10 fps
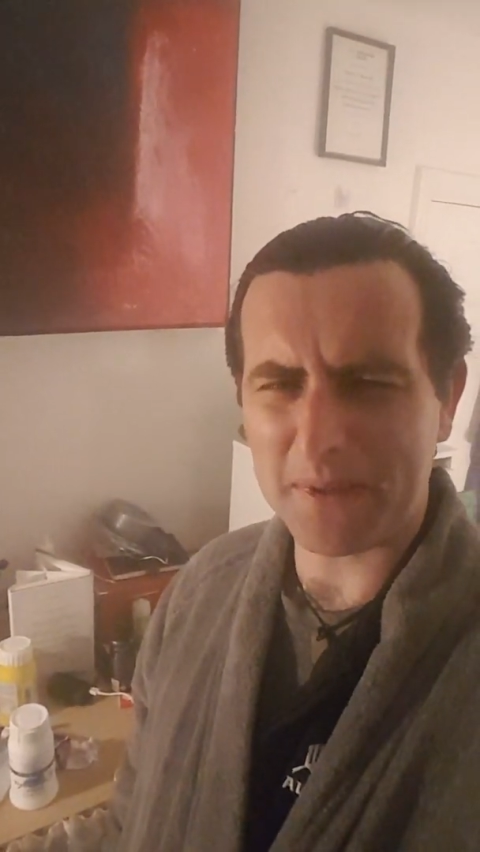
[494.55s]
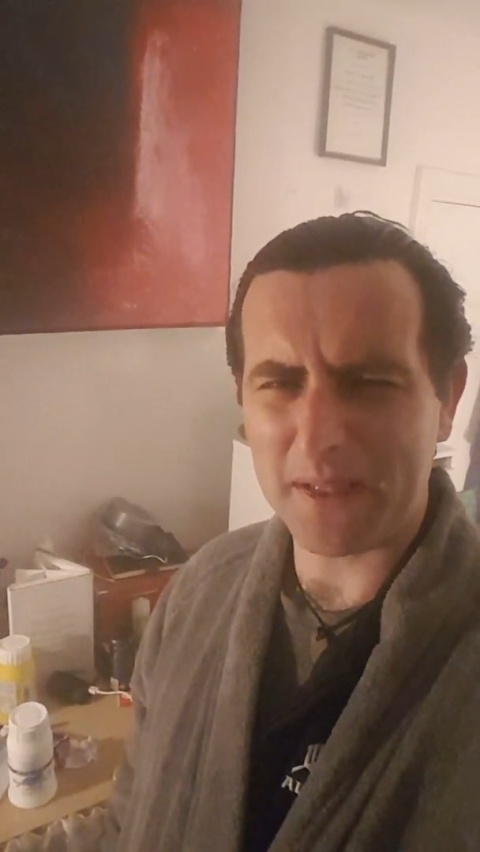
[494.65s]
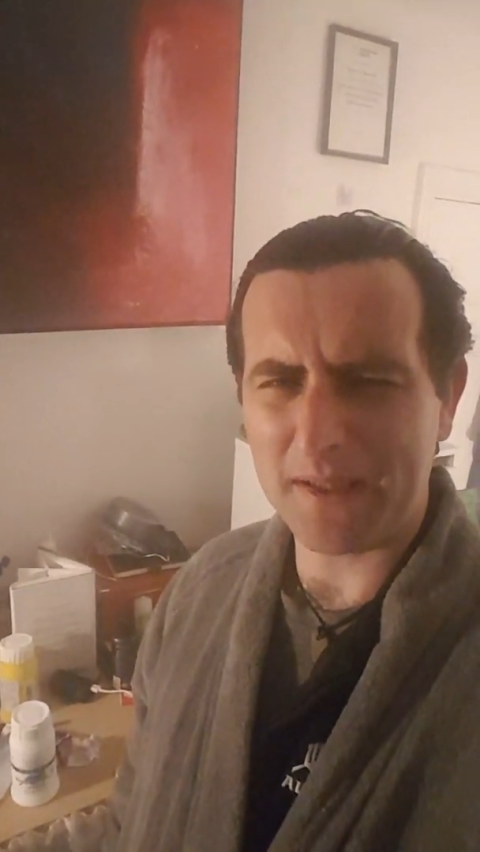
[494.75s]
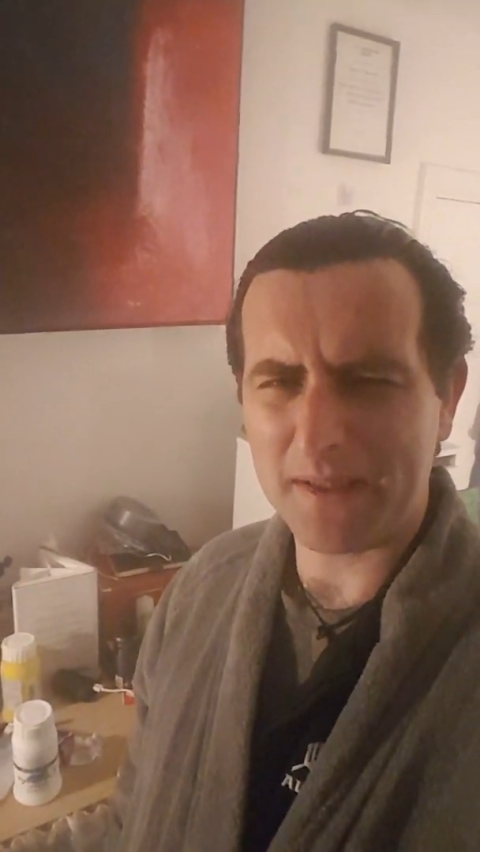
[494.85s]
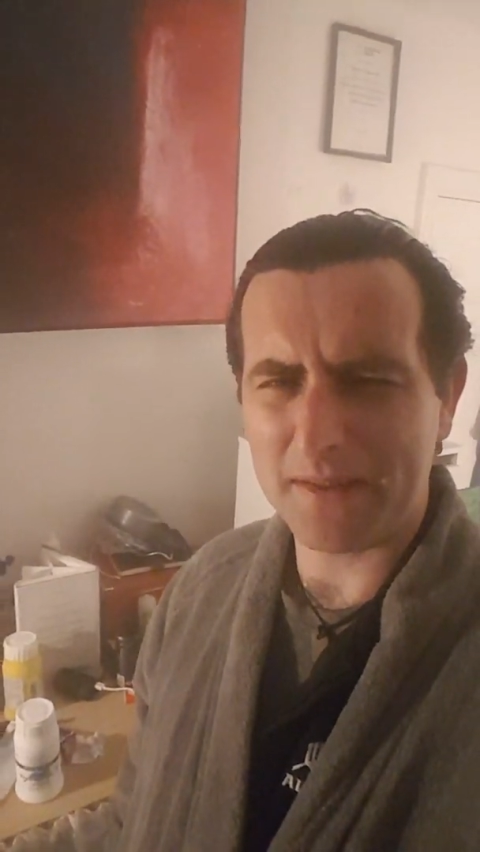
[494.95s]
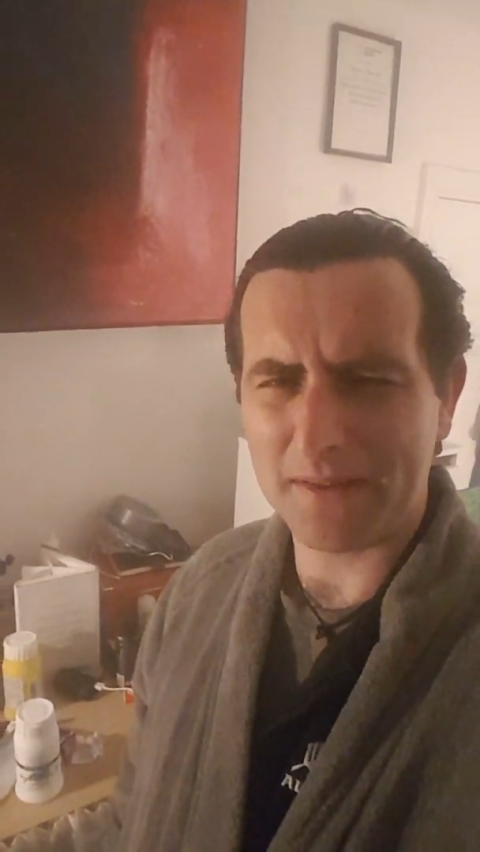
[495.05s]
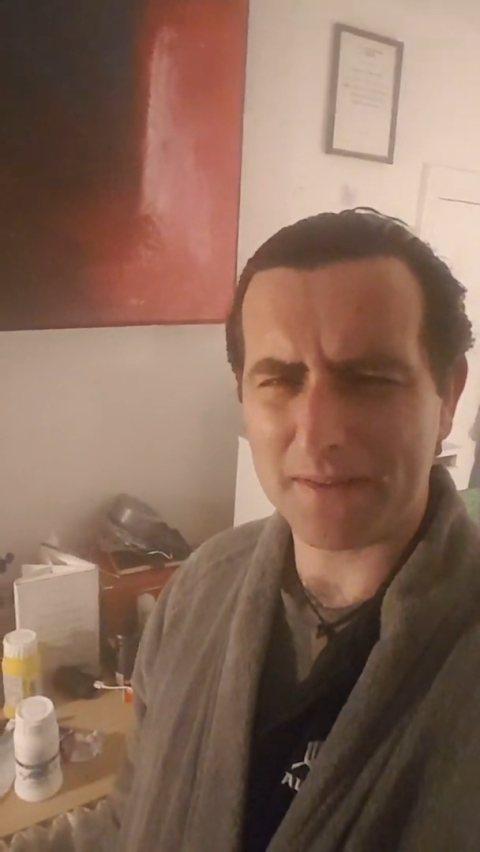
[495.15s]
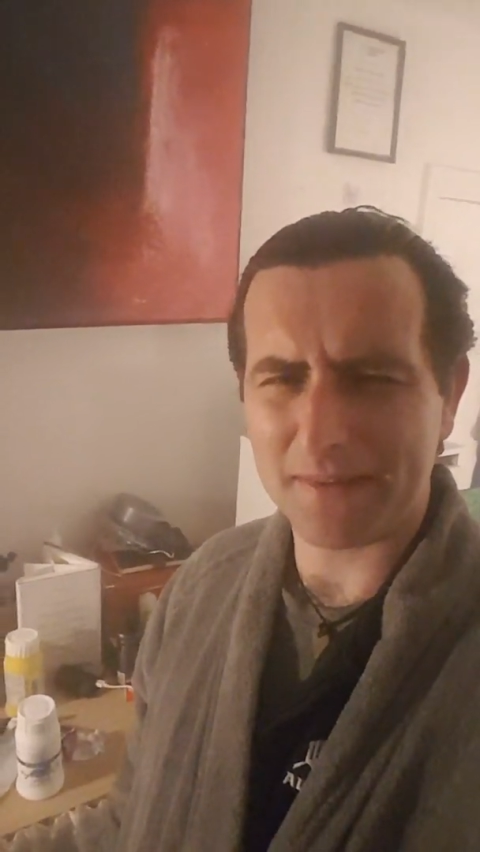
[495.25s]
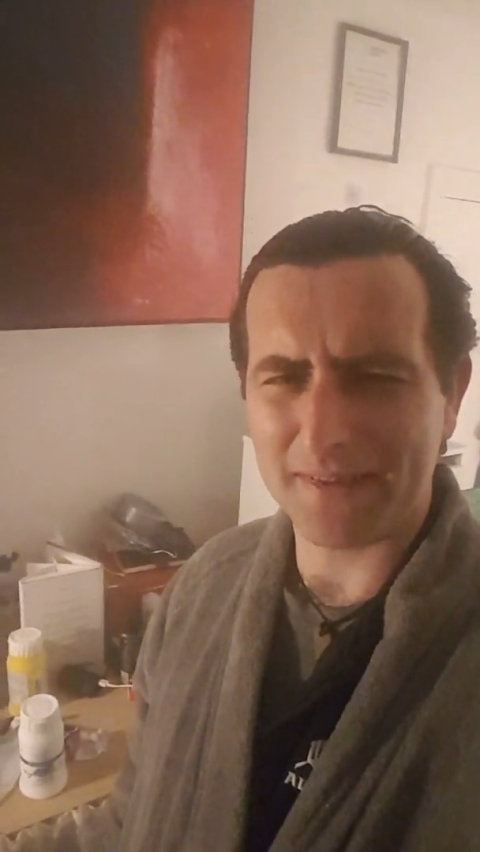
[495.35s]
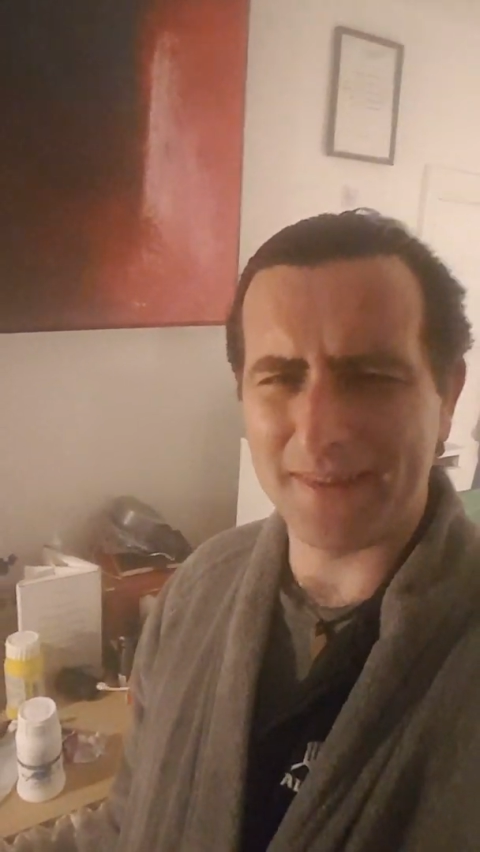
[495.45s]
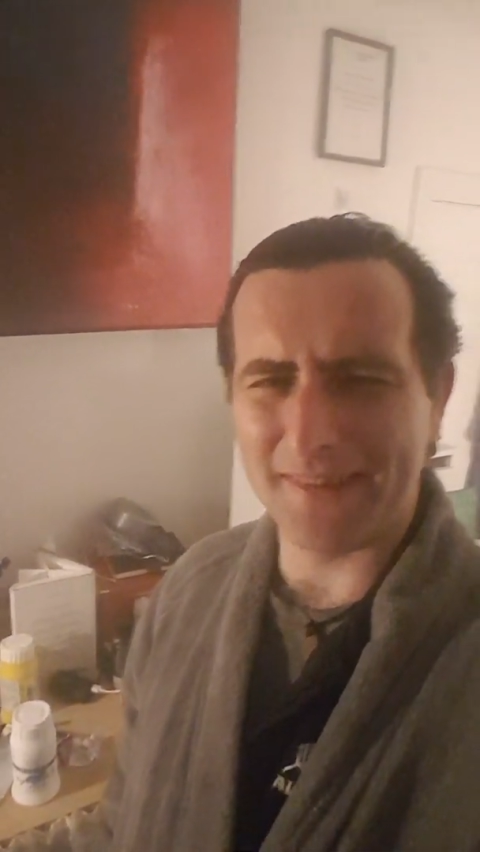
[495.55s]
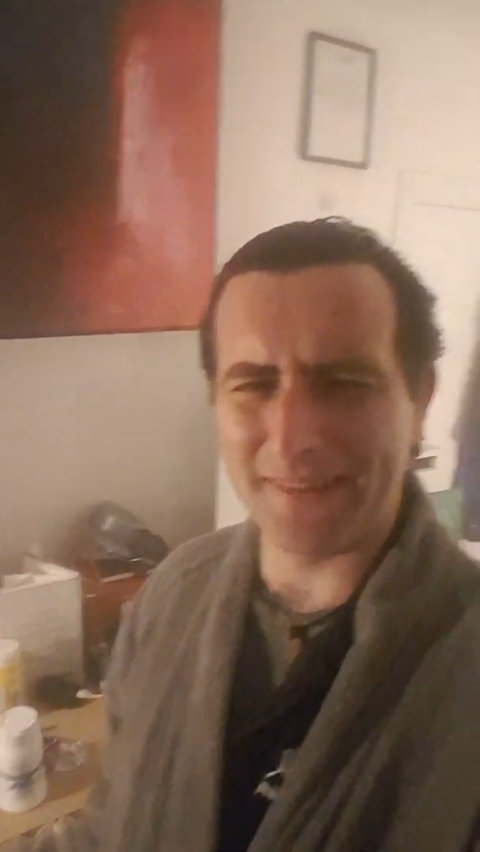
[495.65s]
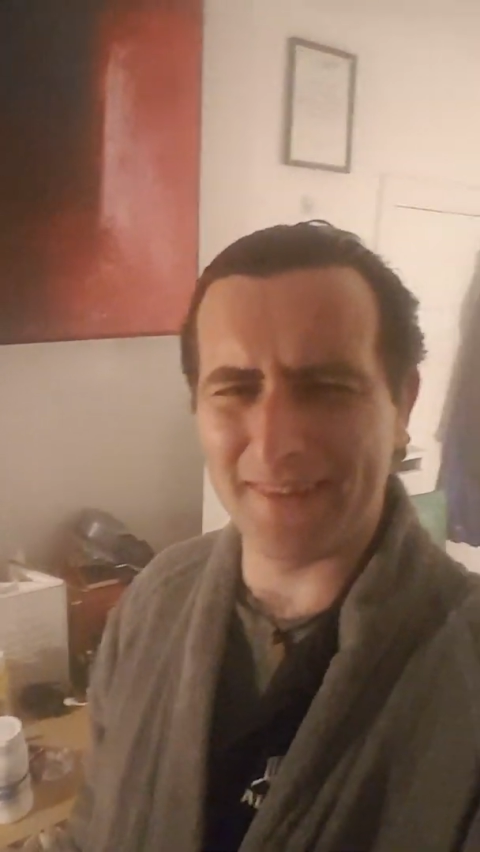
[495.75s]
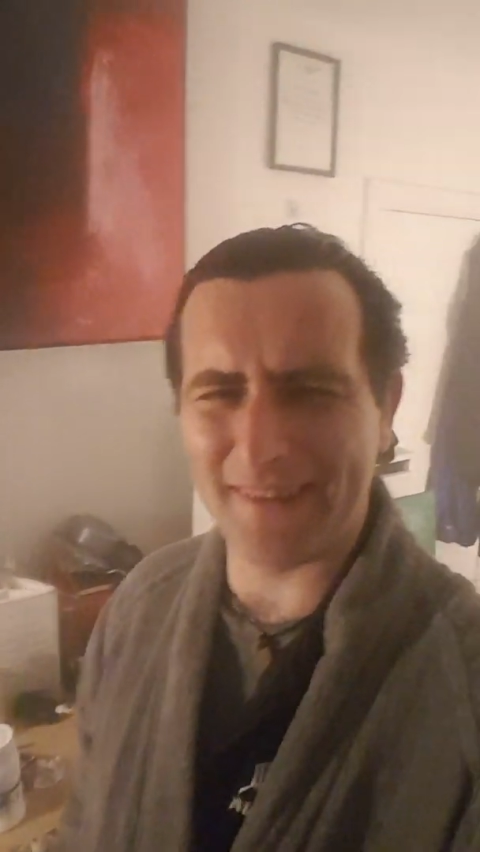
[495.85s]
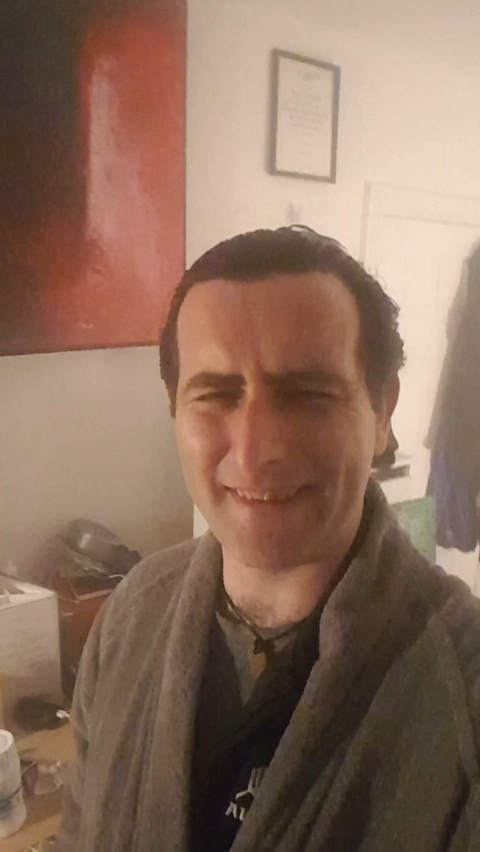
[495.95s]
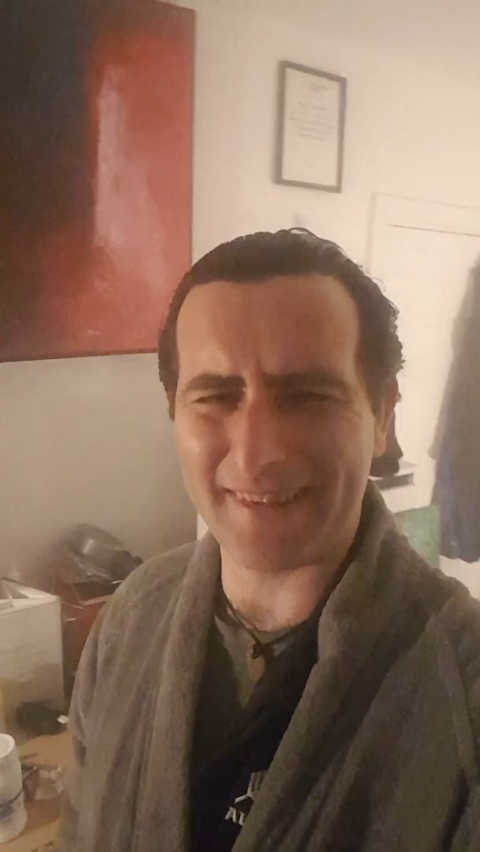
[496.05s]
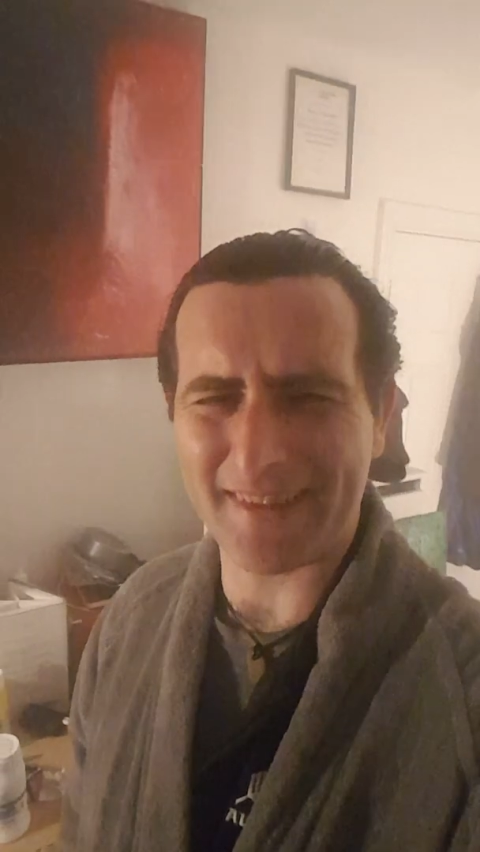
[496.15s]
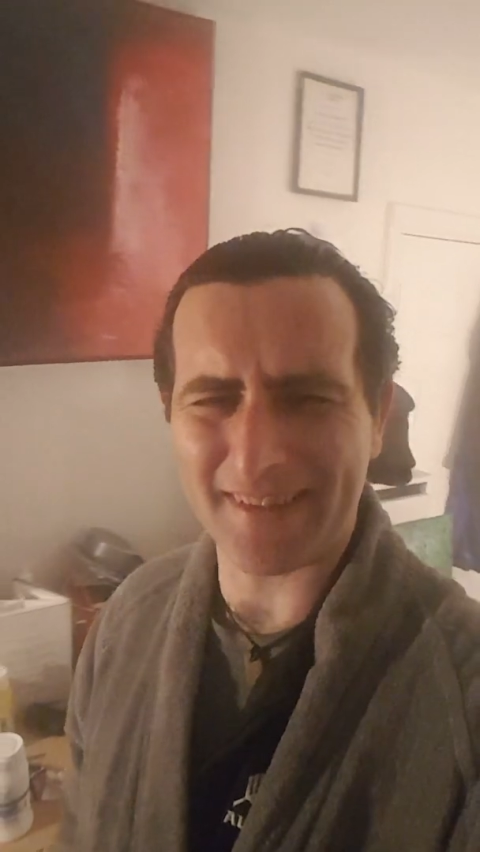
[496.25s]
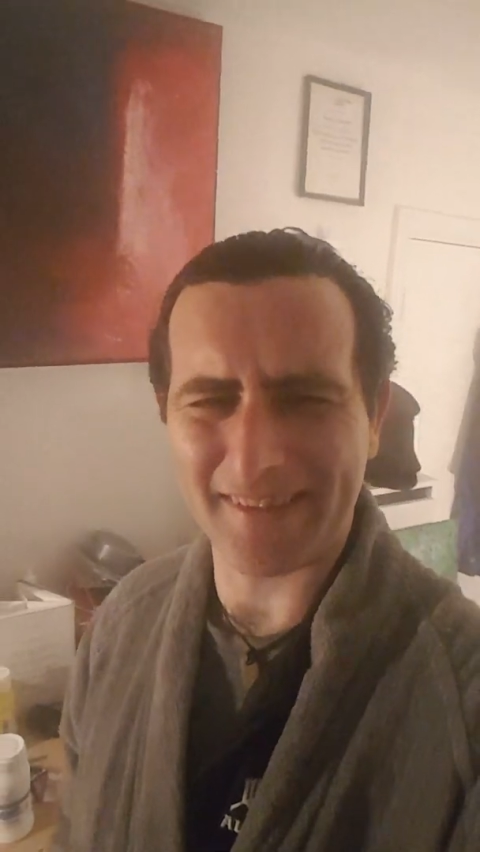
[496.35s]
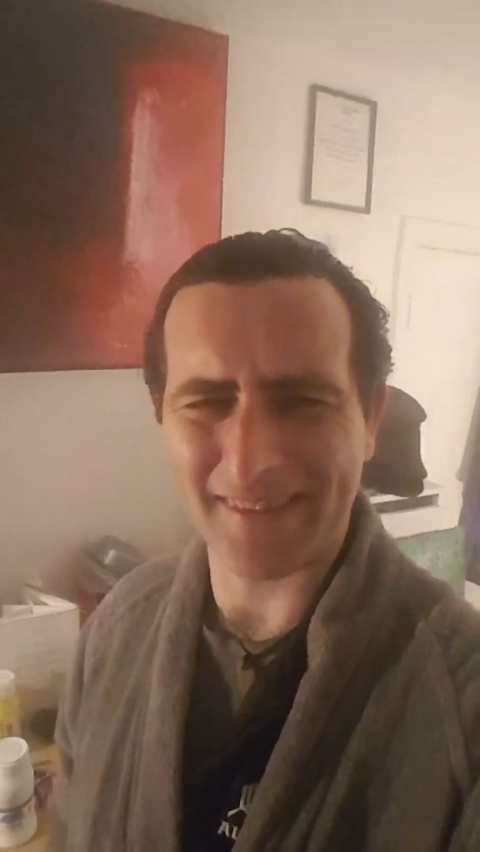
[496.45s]
pink? What do you
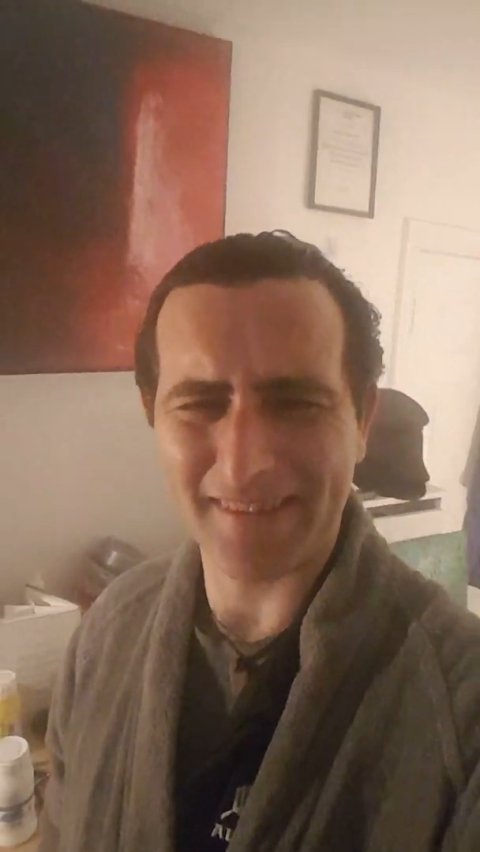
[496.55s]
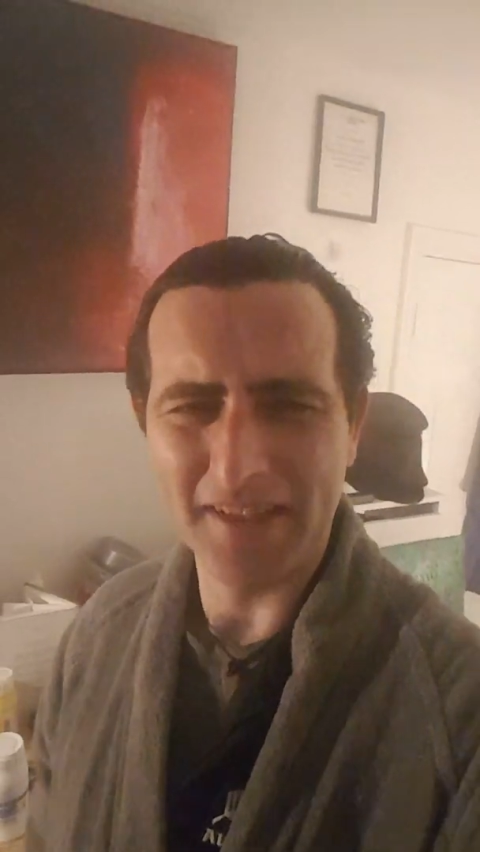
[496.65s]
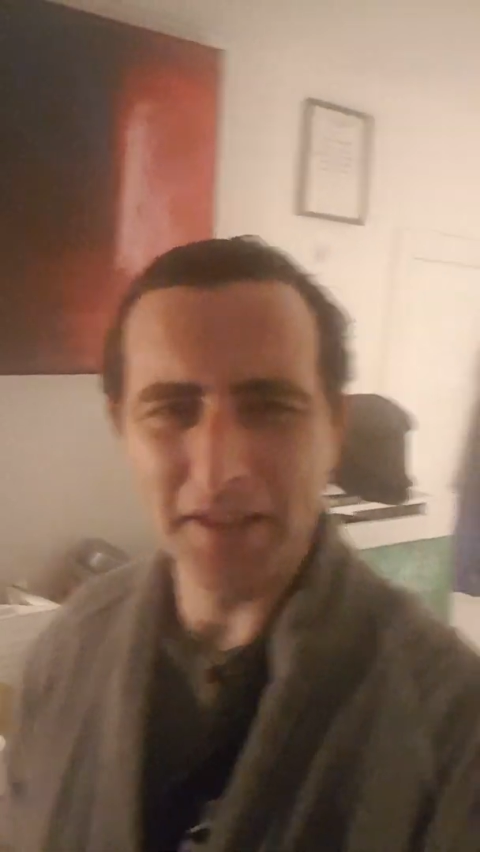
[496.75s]
call it?